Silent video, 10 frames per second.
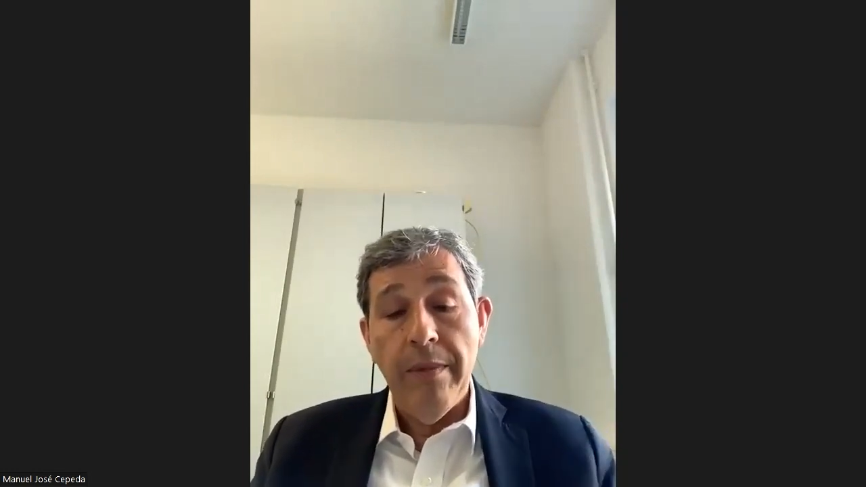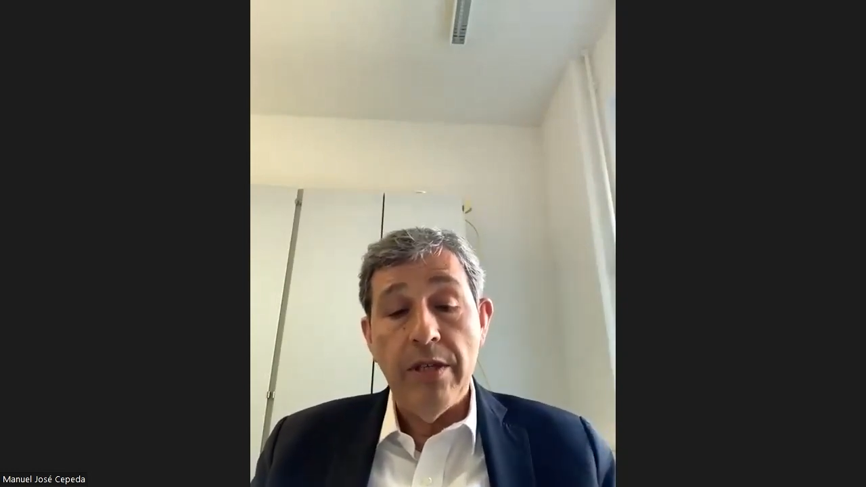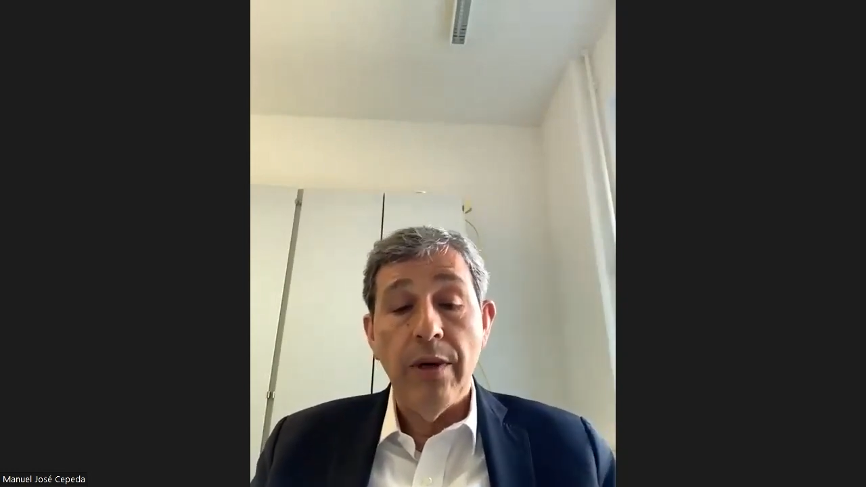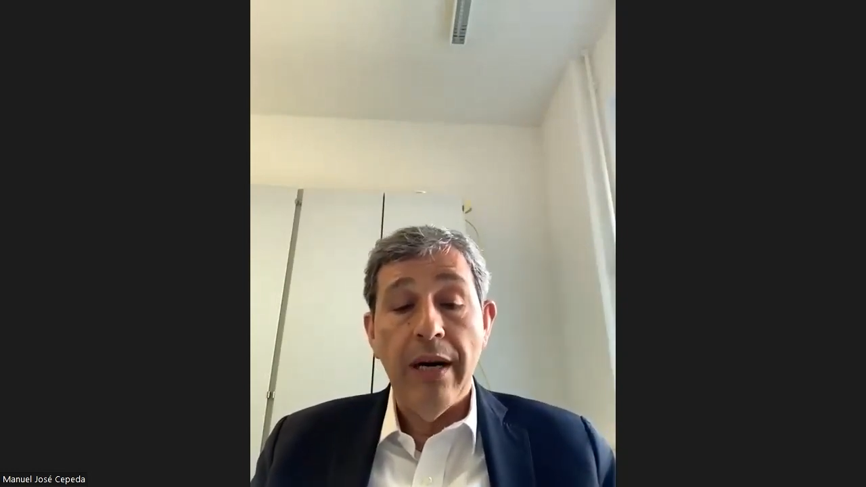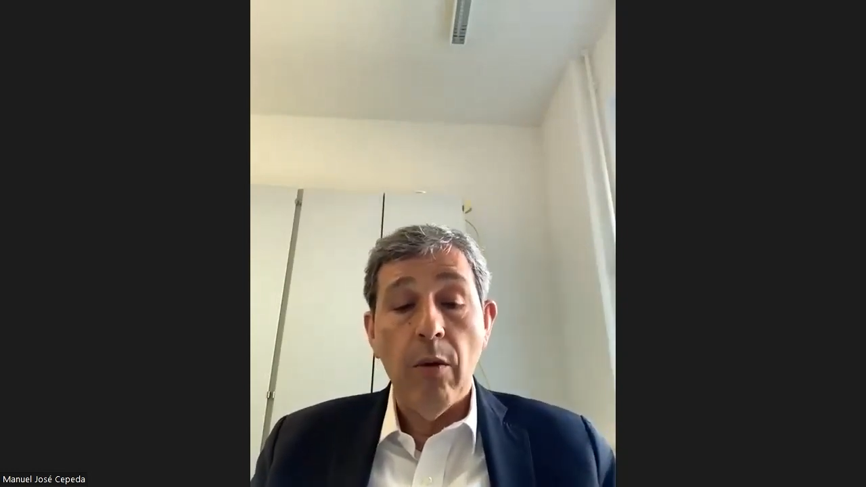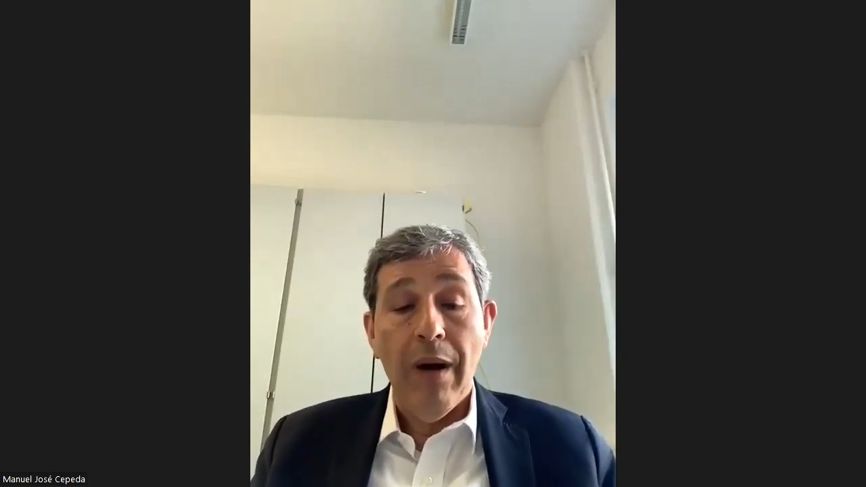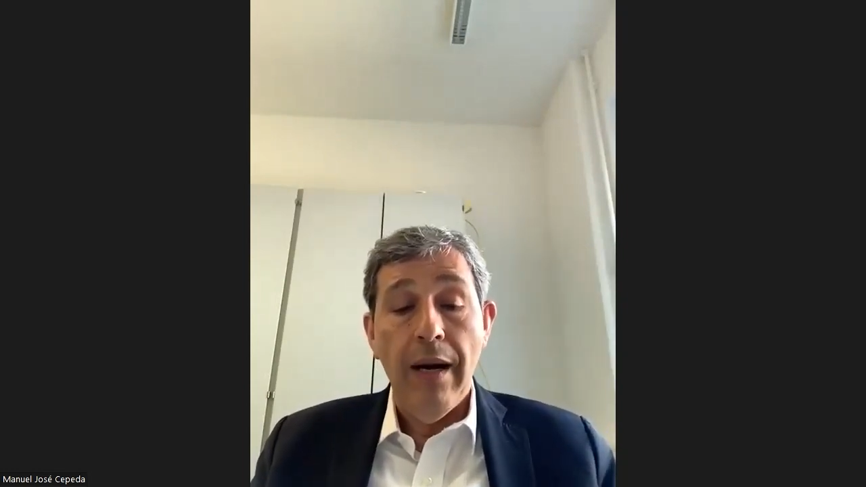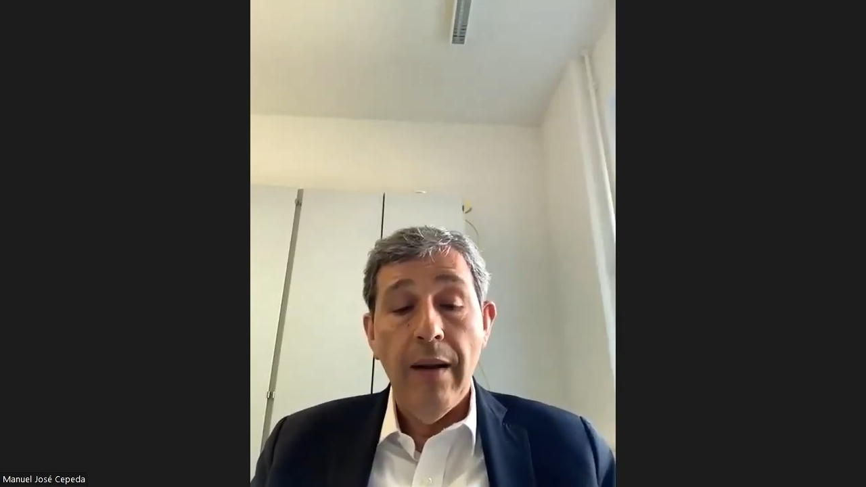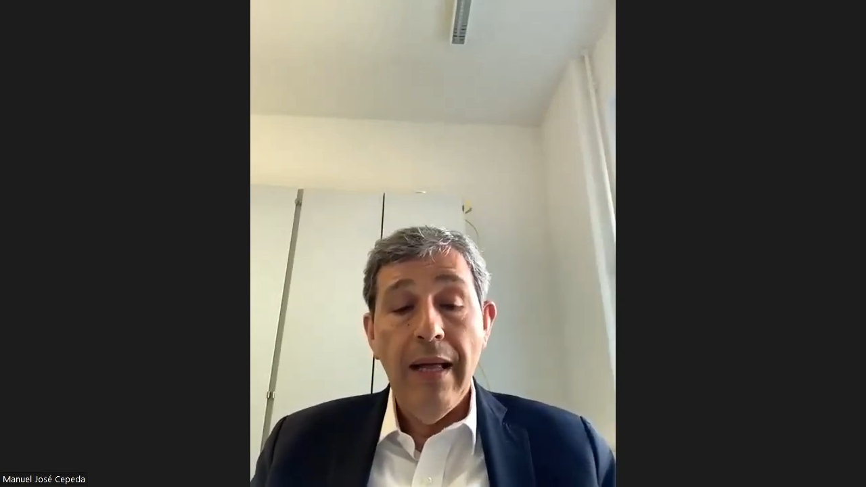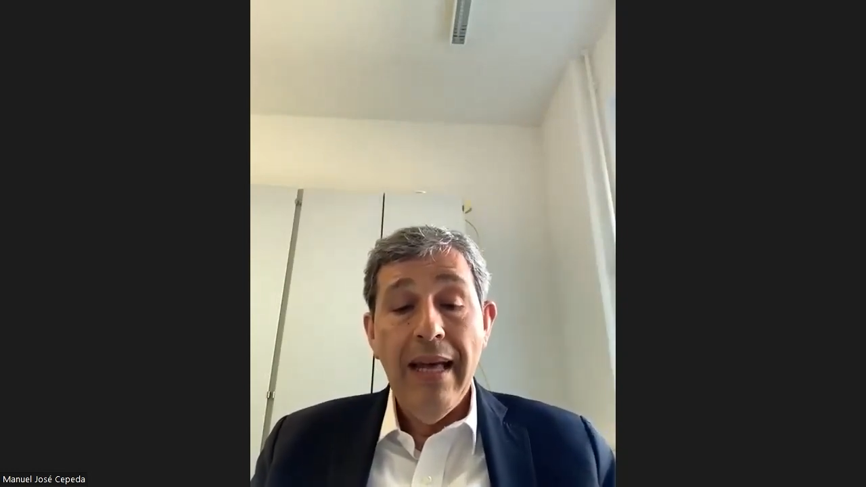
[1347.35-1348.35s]
by,
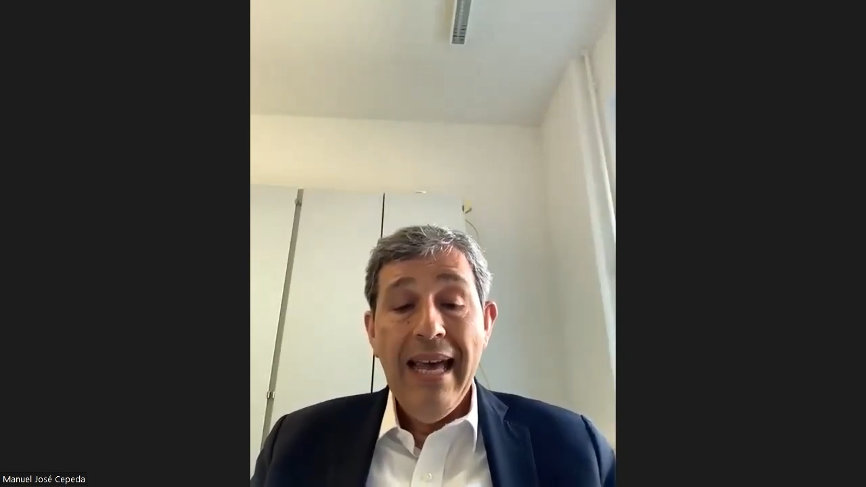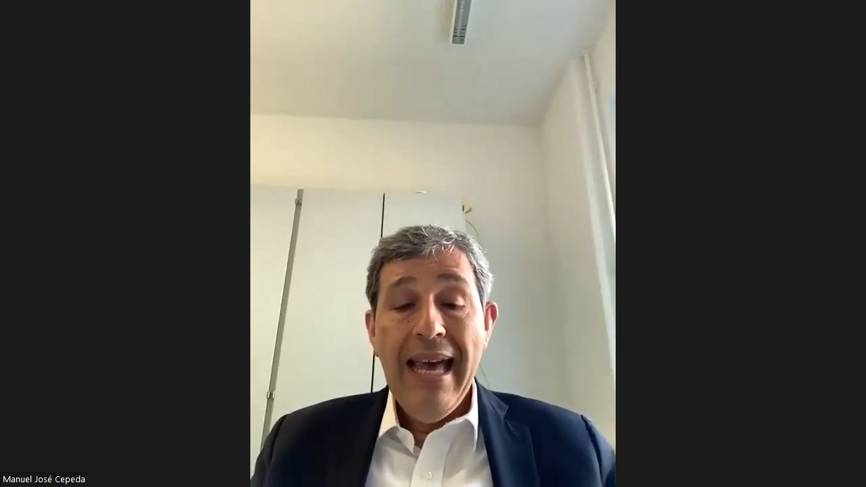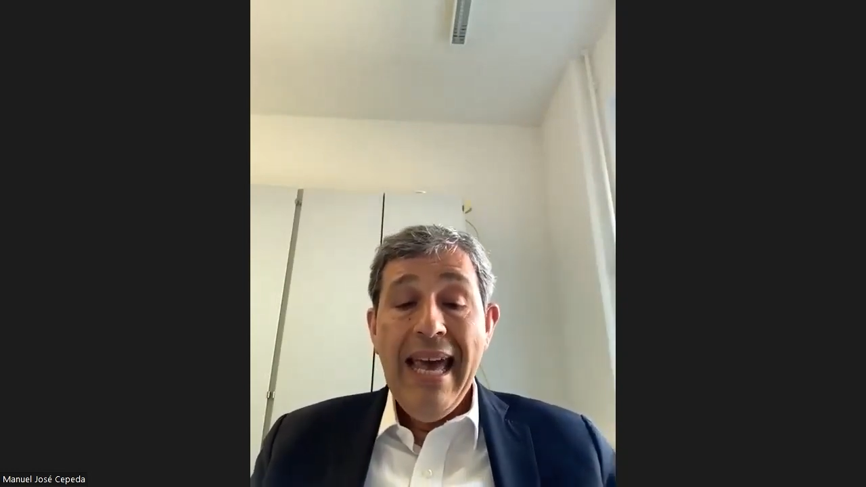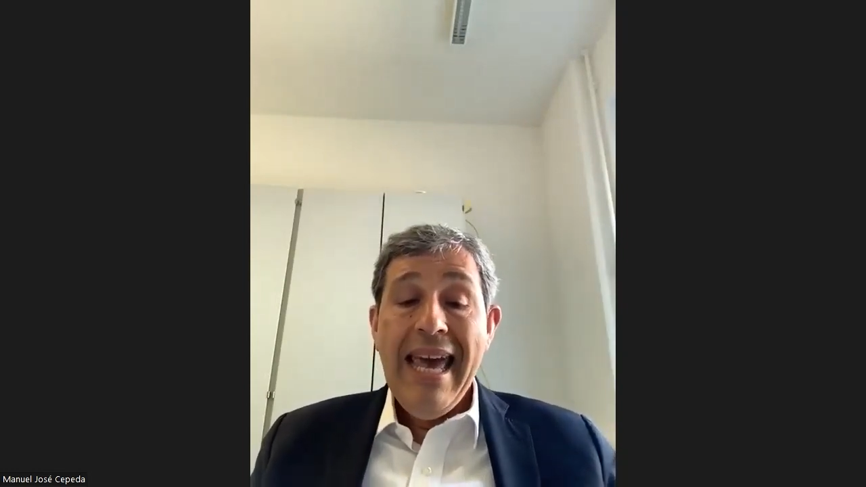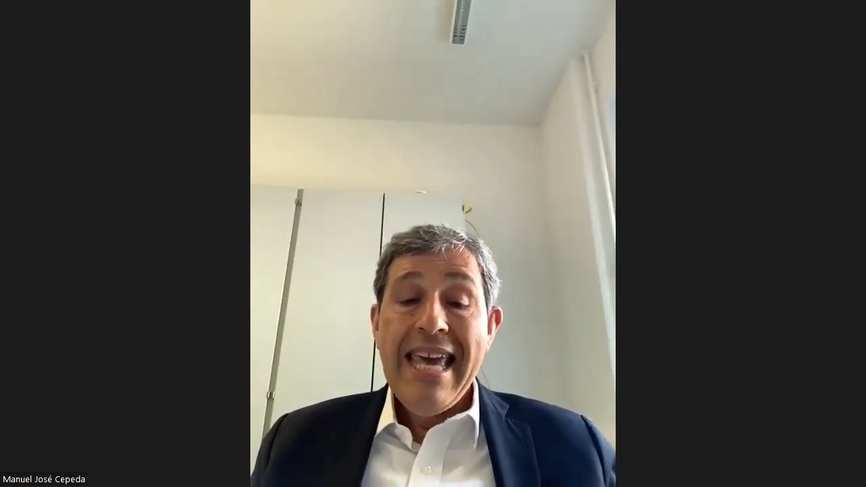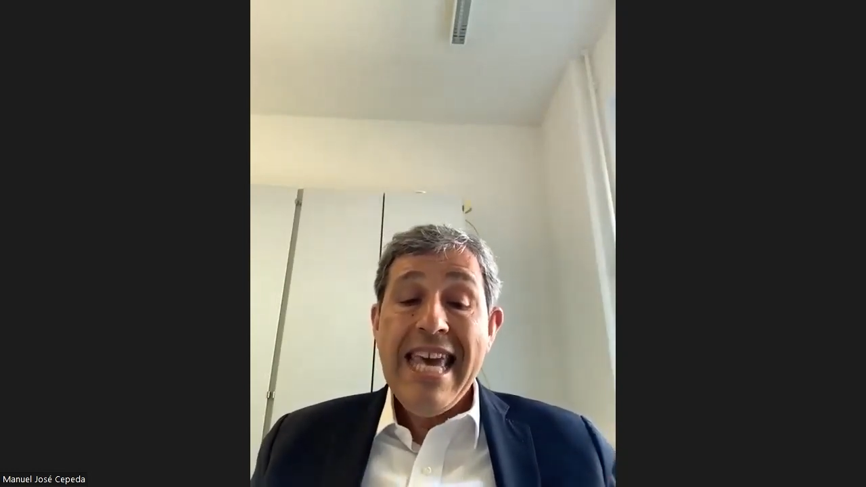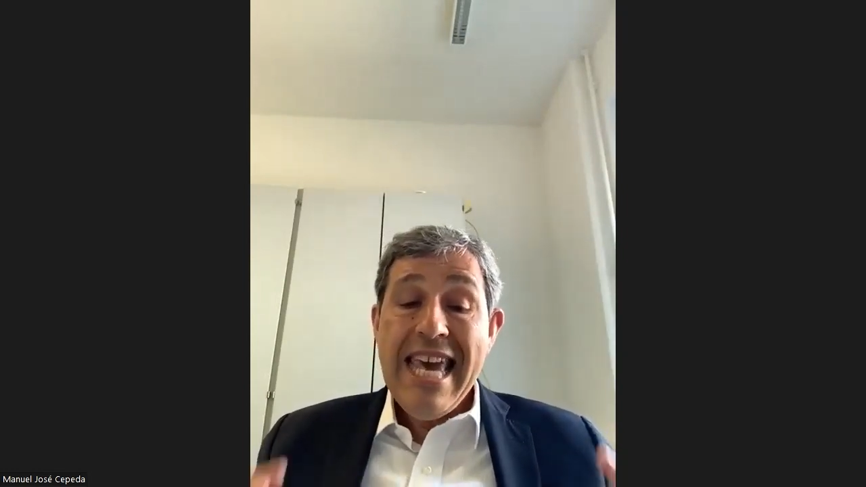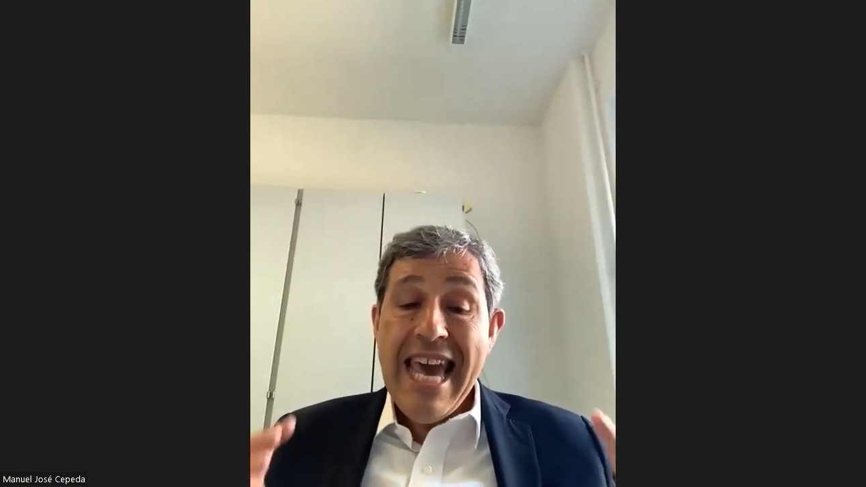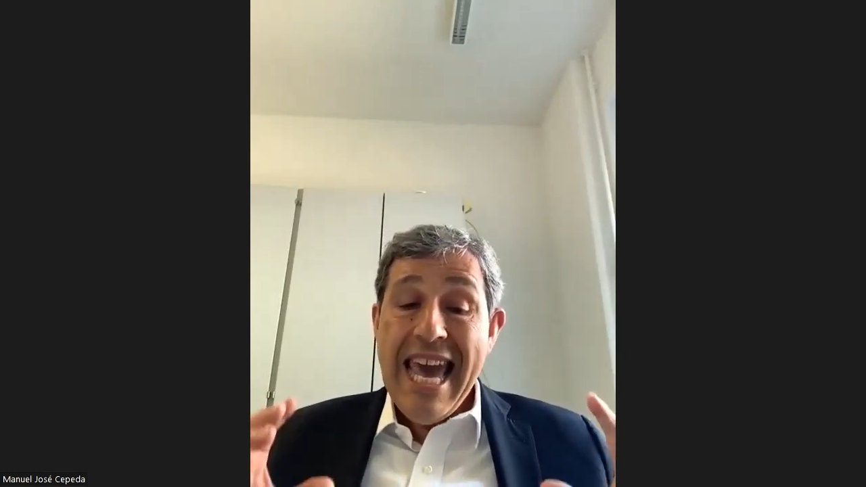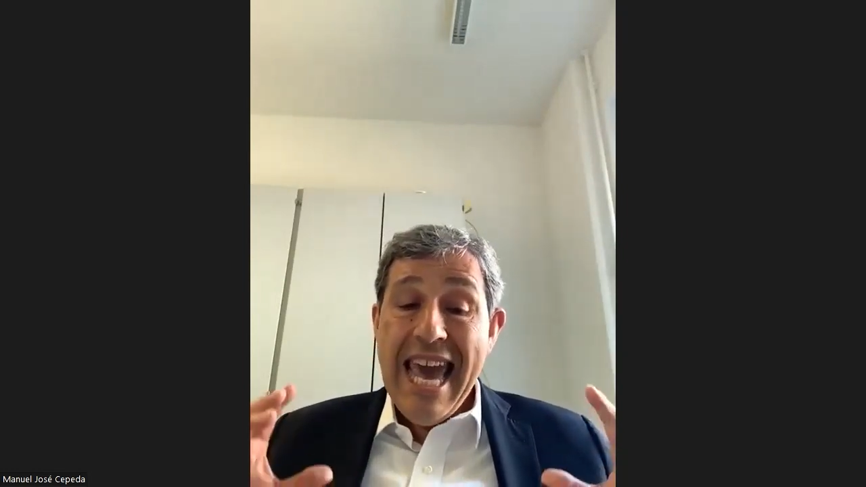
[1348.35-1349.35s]
went down,